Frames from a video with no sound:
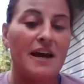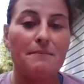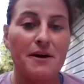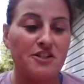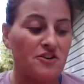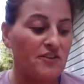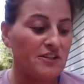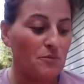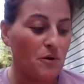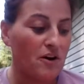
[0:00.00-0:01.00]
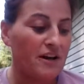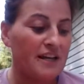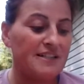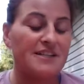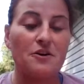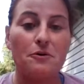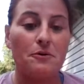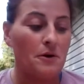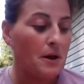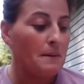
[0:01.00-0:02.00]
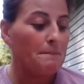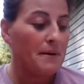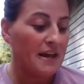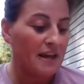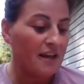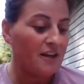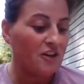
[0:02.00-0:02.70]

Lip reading: and much of his work is still being